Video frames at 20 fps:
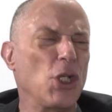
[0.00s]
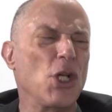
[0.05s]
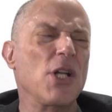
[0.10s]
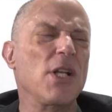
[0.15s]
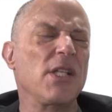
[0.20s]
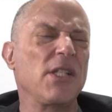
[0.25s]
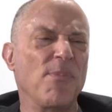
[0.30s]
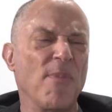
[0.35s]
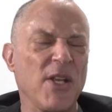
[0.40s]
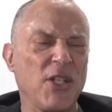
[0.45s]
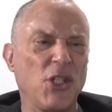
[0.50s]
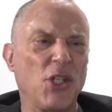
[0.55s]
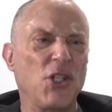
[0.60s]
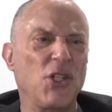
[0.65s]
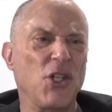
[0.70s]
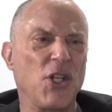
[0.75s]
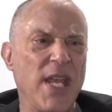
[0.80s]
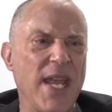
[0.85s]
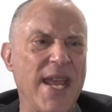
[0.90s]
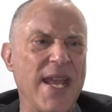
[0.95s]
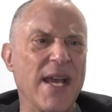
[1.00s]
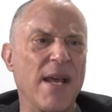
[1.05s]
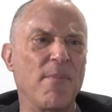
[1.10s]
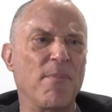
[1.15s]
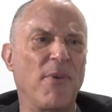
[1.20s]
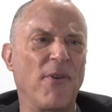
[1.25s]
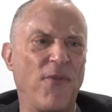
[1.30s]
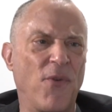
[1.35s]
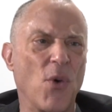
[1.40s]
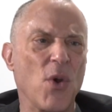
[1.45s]
Learn as much as you can
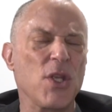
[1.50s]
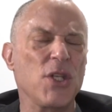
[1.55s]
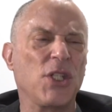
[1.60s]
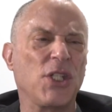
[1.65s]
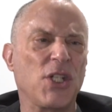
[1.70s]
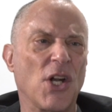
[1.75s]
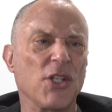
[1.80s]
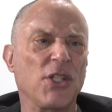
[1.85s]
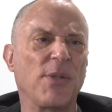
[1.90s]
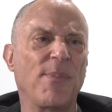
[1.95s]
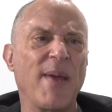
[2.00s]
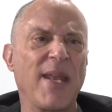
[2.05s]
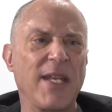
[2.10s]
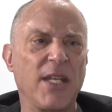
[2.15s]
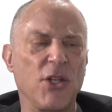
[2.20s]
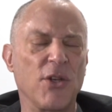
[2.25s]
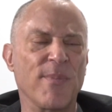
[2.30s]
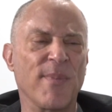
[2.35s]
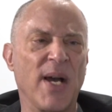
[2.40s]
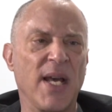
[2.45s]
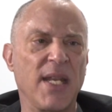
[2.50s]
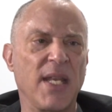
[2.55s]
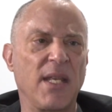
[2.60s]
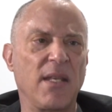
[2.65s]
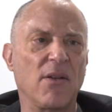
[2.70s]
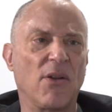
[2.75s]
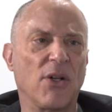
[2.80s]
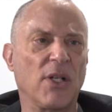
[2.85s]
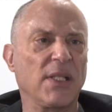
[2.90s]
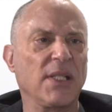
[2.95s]
before you start spending your money,
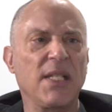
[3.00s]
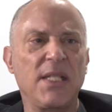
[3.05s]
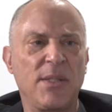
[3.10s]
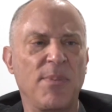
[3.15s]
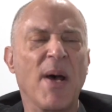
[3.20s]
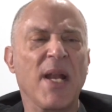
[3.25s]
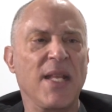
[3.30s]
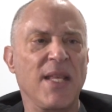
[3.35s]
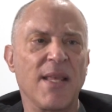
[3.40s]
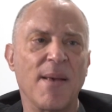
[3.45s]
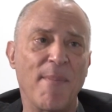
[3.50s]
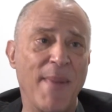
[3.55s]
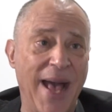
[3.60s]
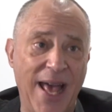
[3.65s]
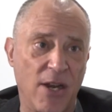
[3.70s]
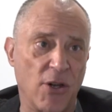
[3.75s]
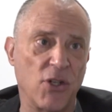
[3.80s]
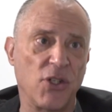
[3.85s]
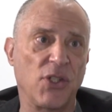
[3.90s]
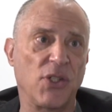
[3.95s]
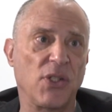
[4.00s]
or at least money that matters.